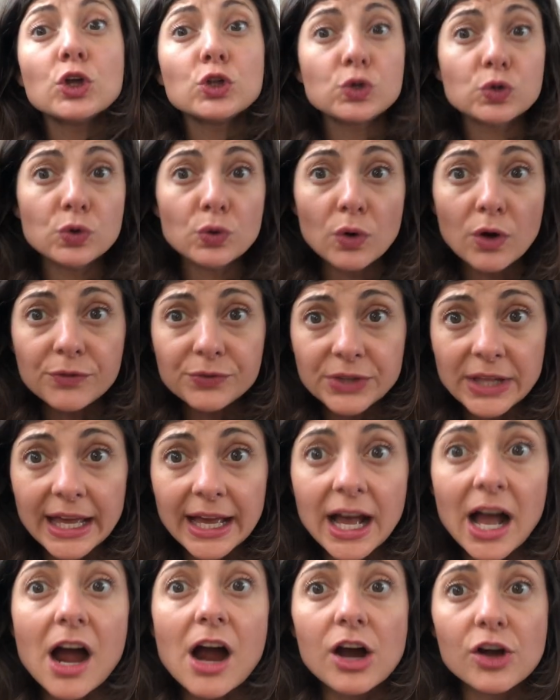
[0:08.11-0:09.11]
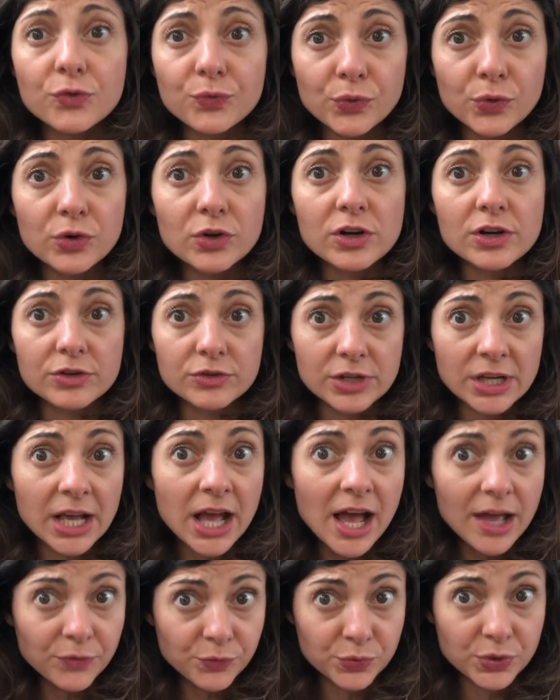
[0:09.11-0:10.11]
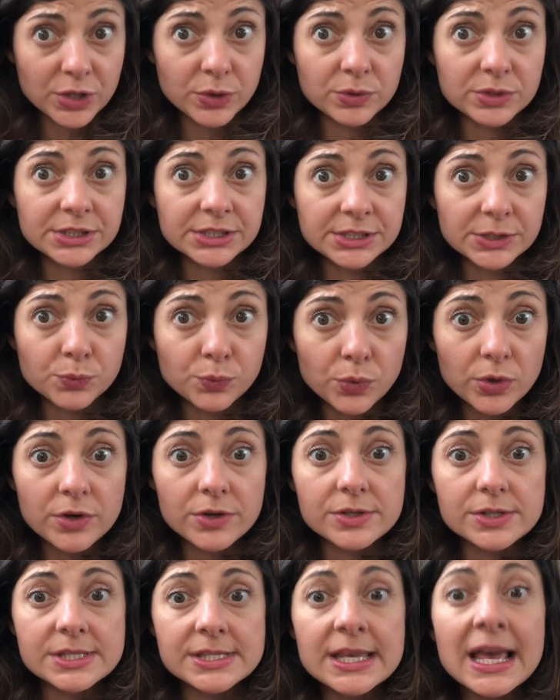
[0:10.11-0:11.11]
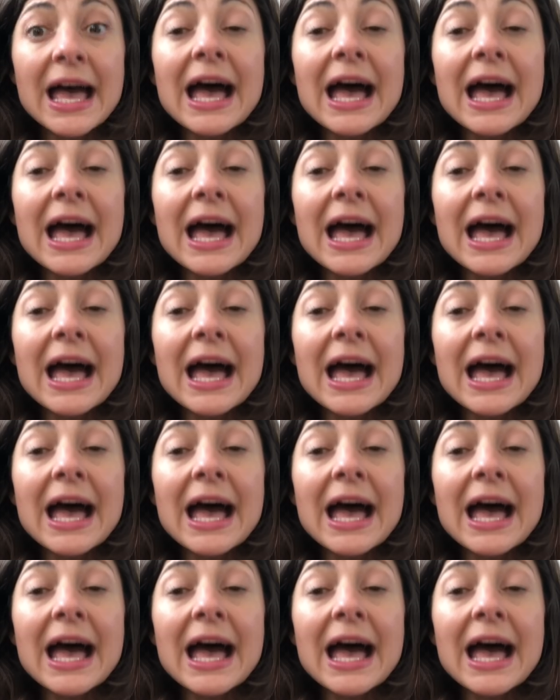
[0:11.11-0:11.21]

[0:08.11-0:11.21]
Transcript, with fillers: Two of them are for learning high frequency words,